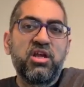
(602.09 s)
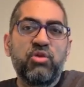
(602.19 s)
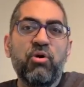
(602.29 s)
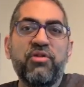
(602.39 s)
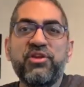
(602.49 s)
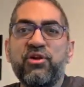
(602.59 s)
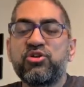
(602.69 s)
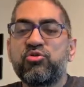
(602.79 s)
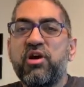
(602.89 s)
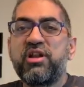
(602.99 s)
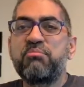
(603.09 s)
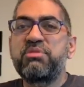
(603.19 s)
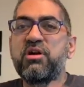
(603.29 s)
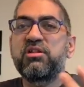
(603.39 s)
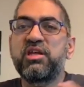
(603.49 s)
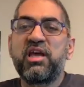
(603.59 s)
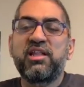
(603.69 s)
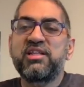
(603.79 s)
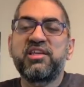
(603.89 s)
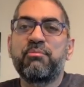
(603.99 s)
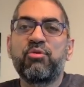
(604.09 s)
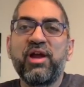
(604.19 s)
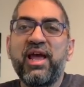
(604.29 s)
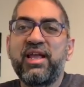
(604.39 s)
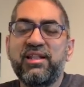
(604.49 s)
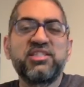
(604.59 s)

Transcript: whether trying to build, let's say, a brand,